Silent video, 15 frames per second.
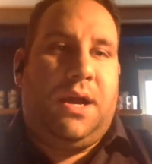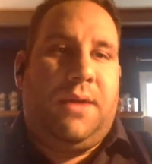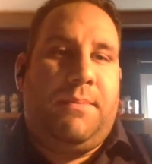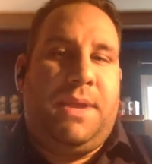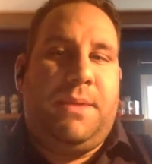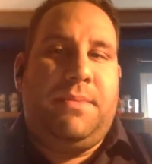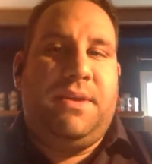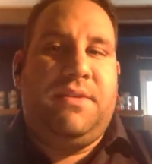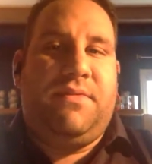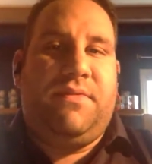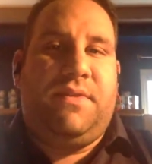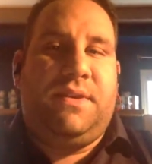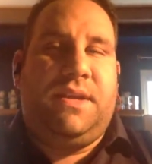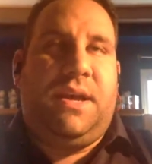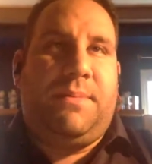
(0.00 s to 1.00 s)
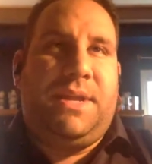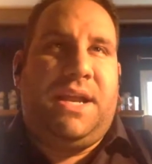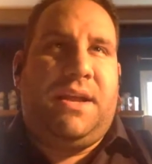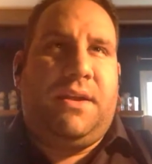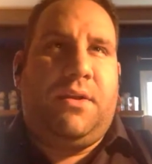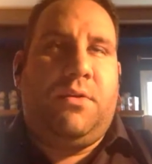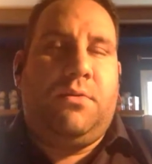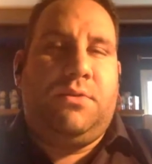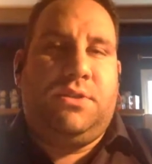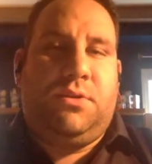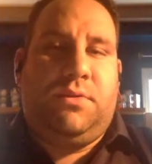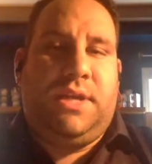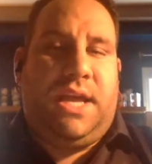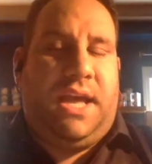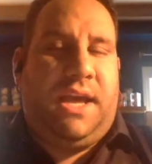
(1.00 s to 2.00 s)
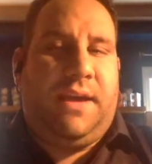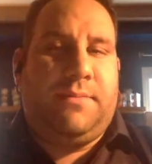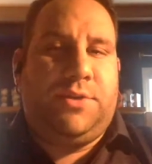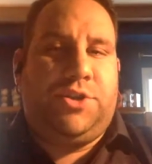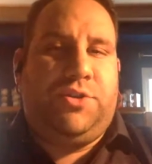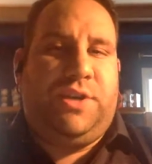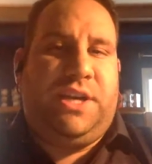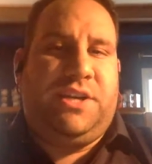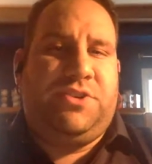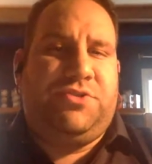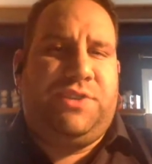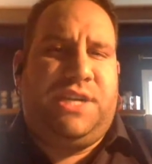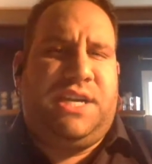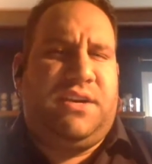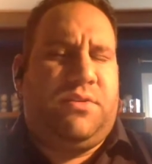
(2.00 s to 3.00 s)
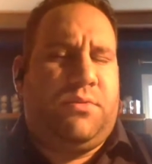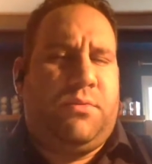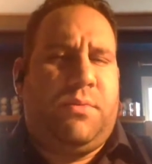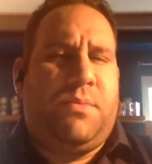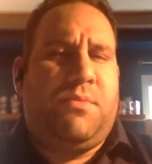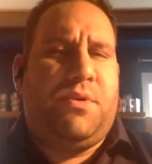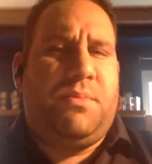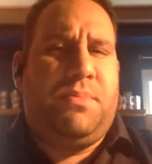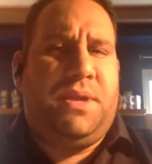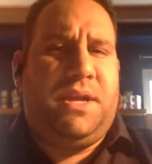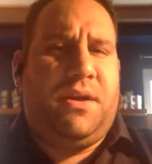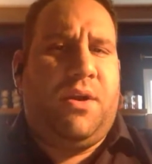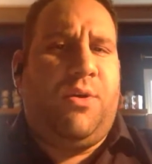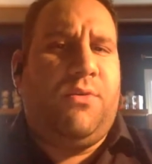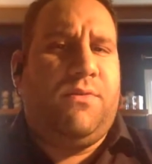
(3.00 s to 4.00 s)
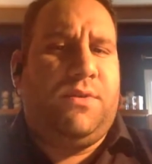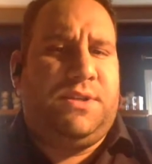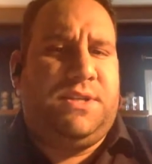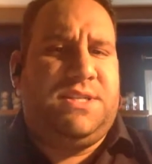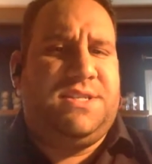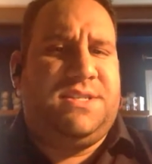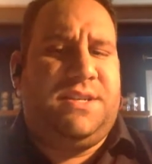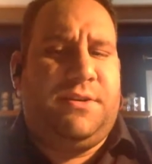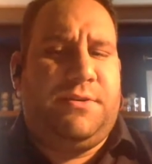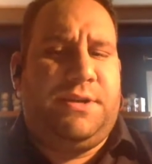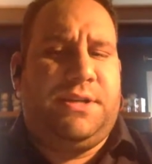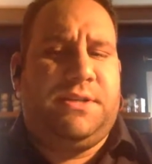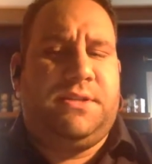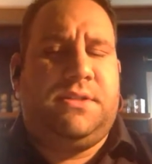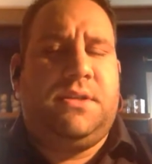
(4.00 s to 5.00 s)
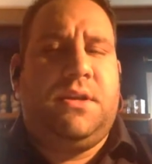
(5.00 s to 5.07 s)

Maybe I know it was only a hamstring injury, and I don't remember it being overly serious.